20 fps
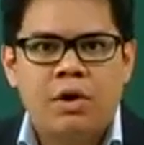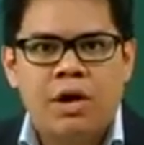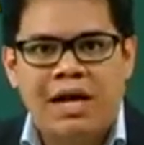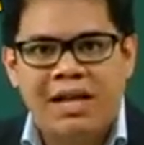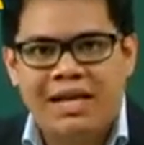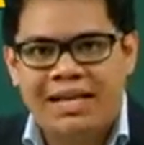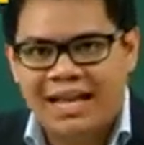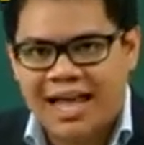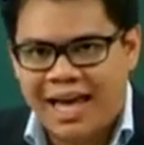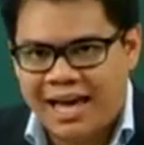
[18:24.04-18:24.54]

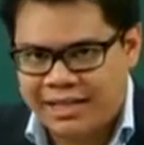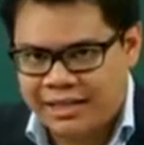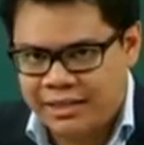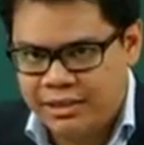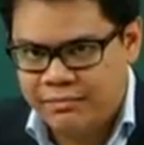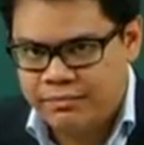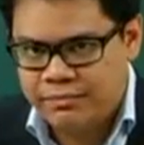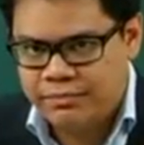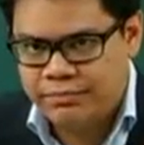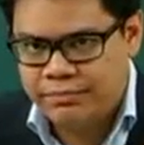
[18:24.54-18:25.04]
a
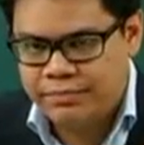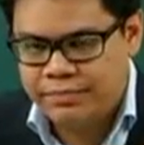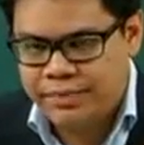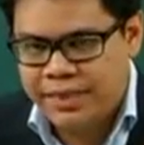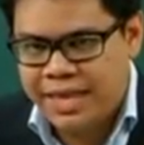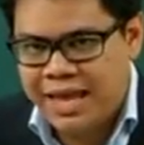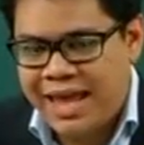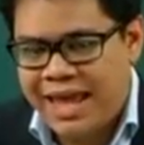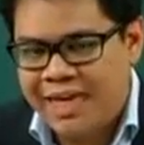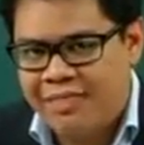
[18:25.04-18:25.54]
line,
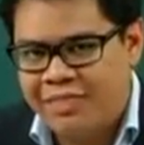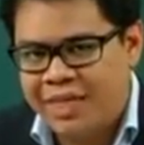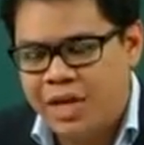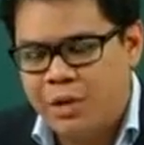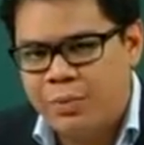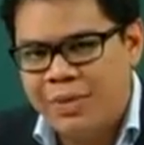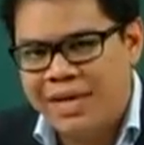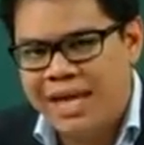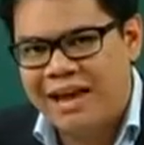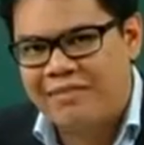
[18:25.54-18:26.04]
and then we